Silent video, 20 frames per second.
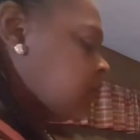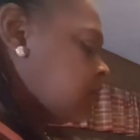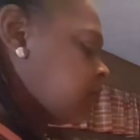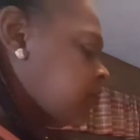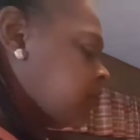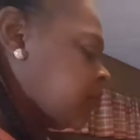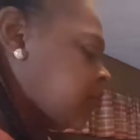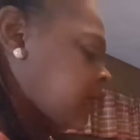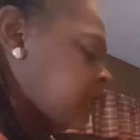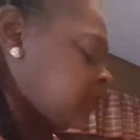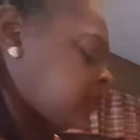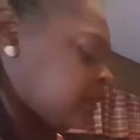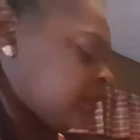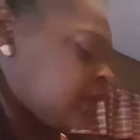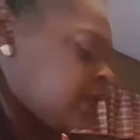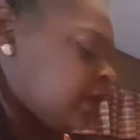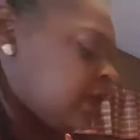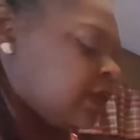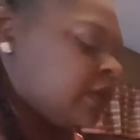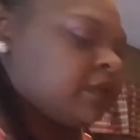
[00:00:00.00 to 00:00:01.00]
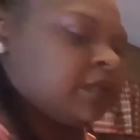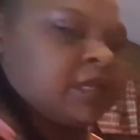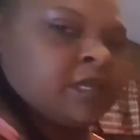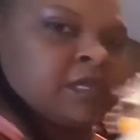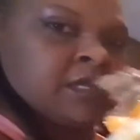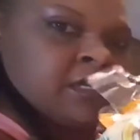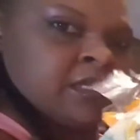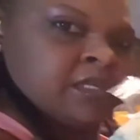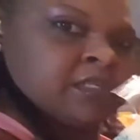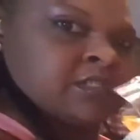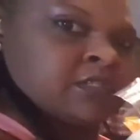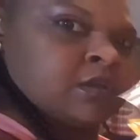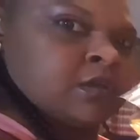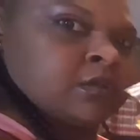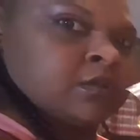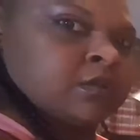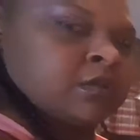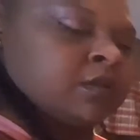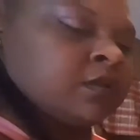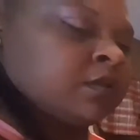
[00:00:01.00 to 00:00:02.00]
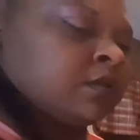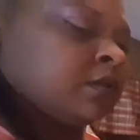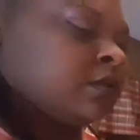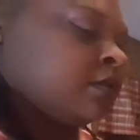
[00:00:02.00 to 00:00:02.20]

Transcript: I got that, and these are the